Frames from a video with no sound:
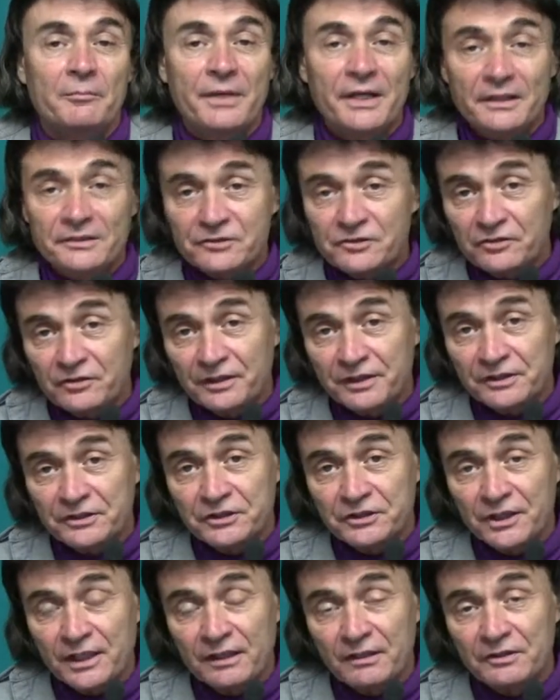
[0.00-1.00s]
Matt Slick
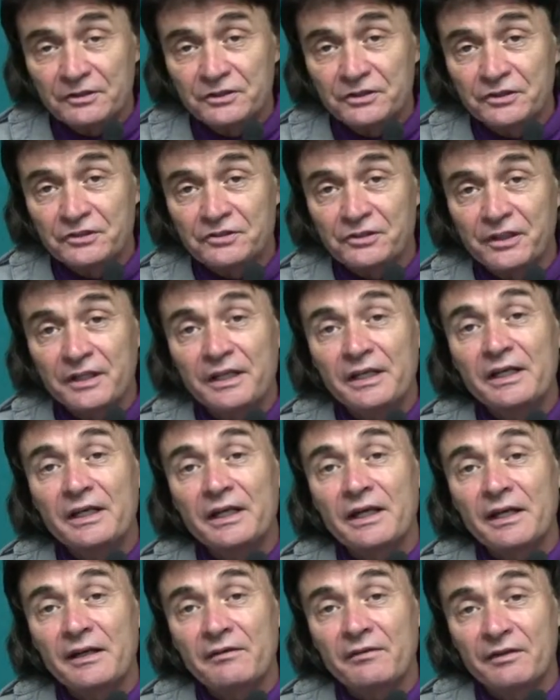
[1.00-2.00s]
challenges
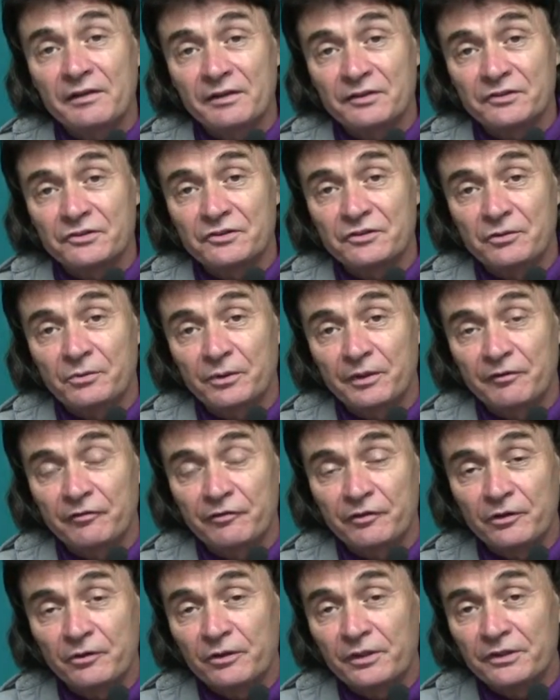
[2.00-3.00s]
any atheist to
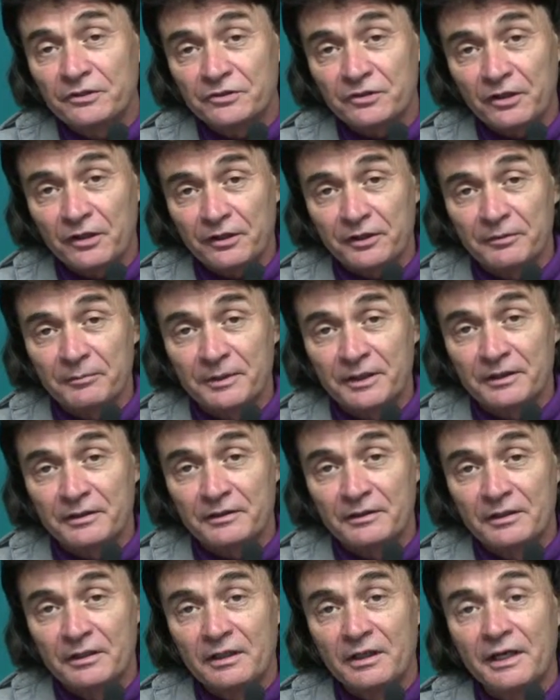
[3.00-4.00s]
refute his argument
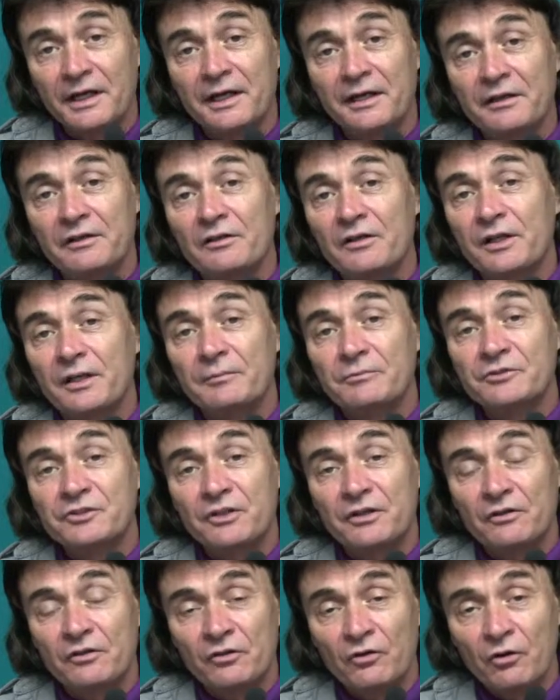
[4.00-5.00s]
and claims
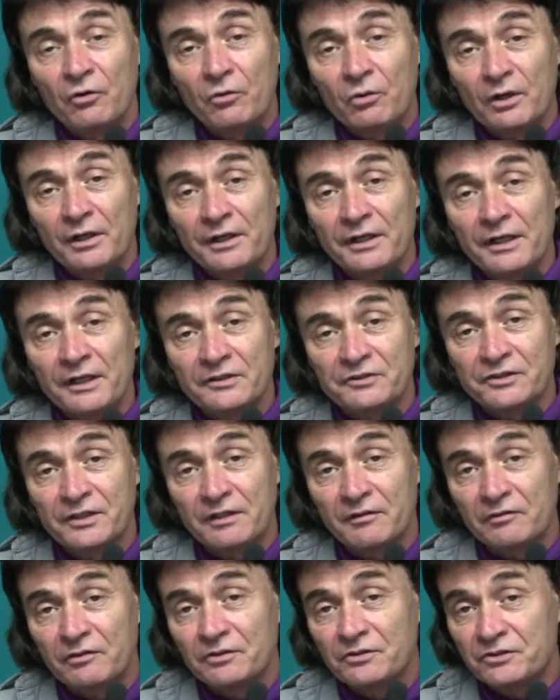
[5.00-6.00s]
that no one has
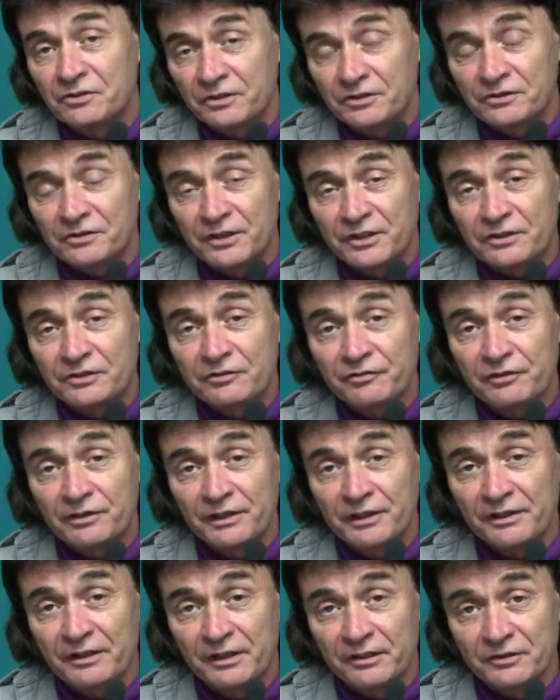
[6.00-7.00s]
ever
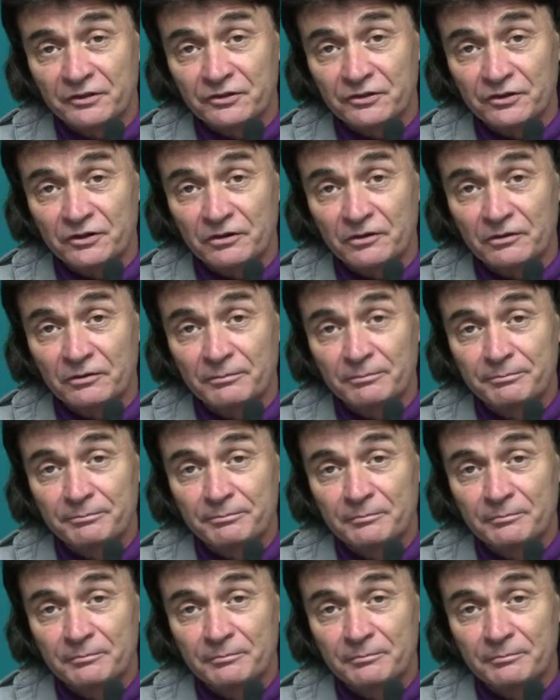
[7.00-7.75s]
successfully done so.